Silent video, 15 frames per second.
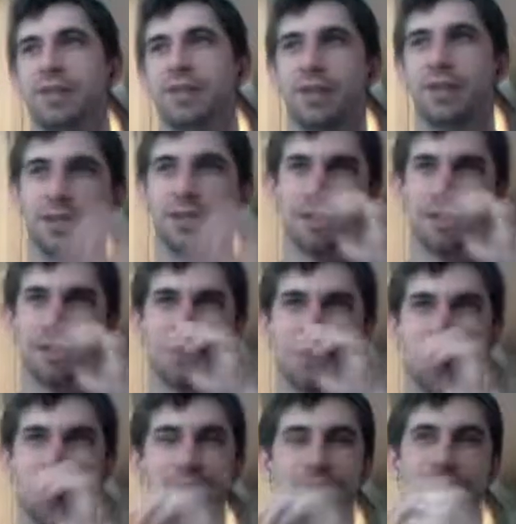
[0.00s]
this is a
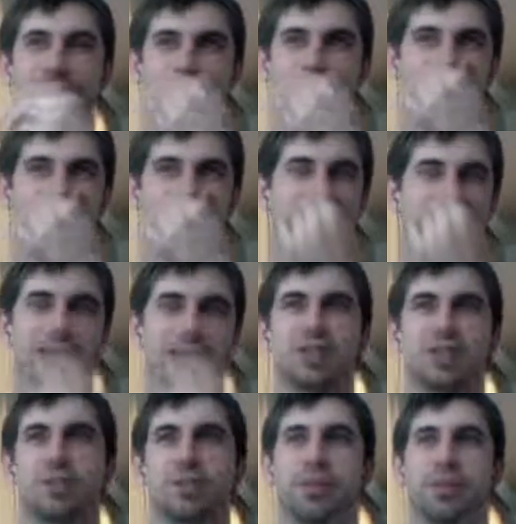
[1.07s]
problem that, granted, this is a
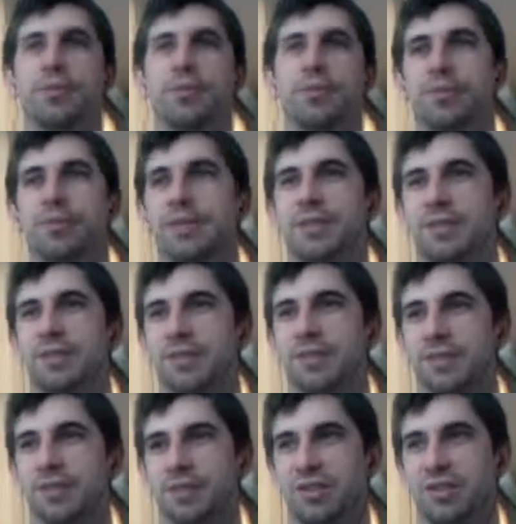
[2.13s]
problem that would be difficult to
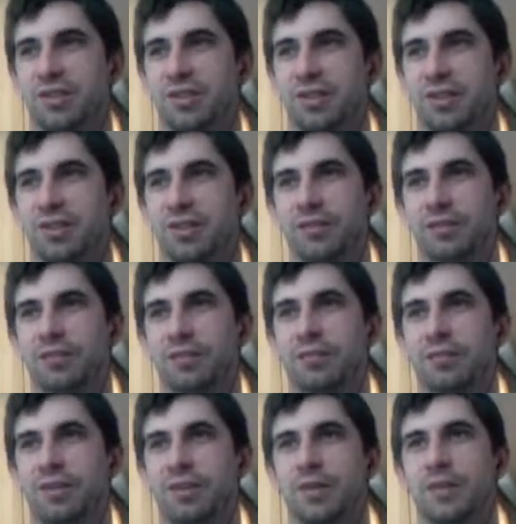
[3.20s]
solve in code, so
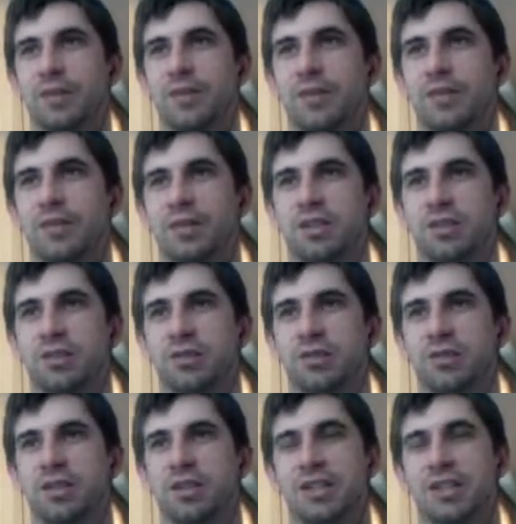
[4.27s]
a data solution
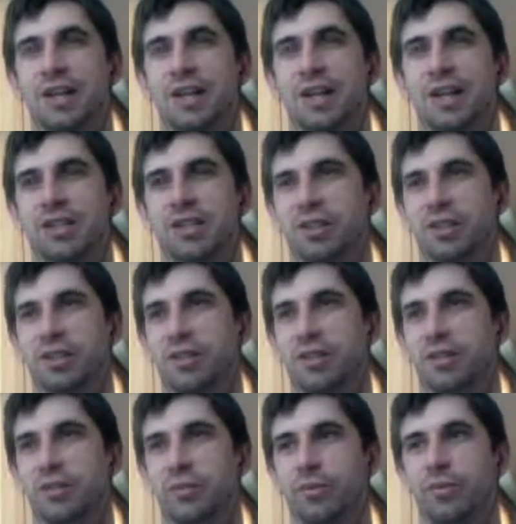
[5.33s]
is not actually the end of the
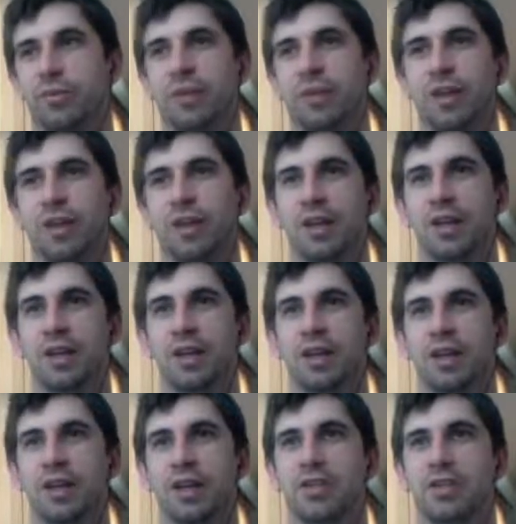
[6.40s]
world.
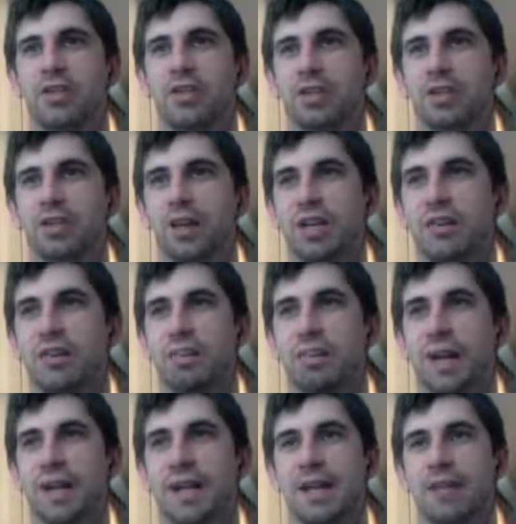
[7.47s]
It's just kind of a
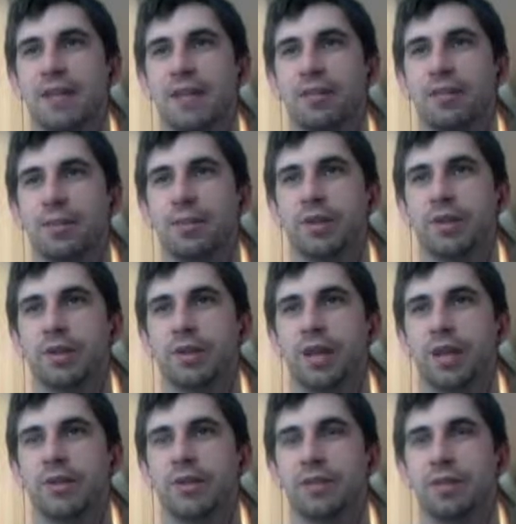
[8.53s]
pain when you get
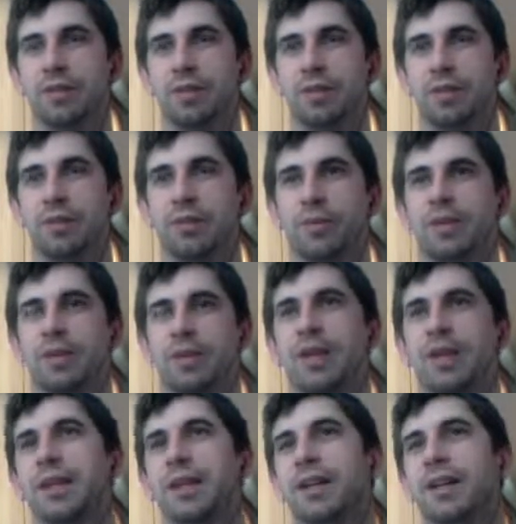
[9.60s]
out to the point where you're
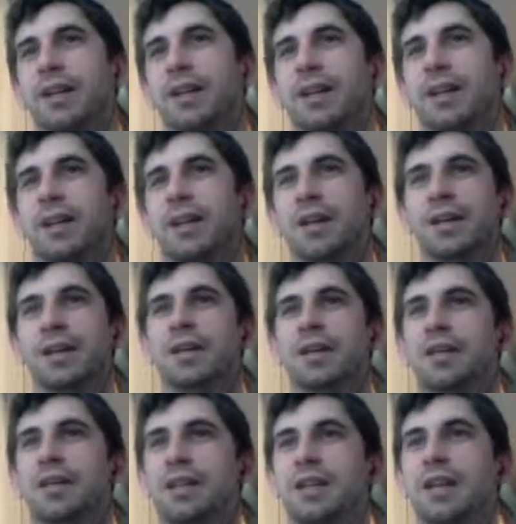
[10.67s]
like,
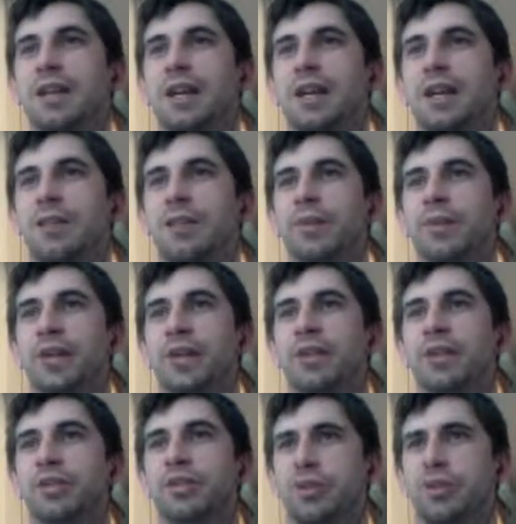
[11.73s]
yeah, but I
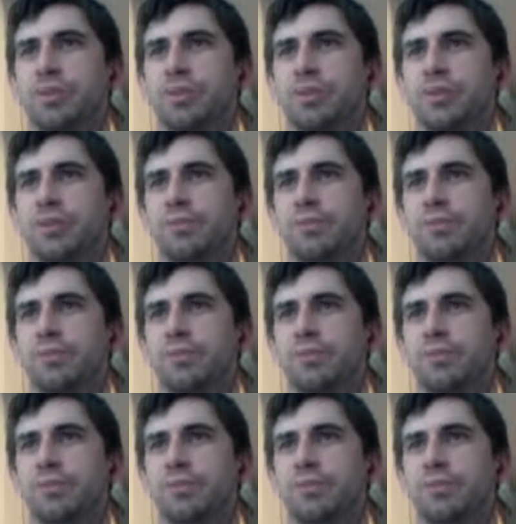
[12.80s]
should... Oops.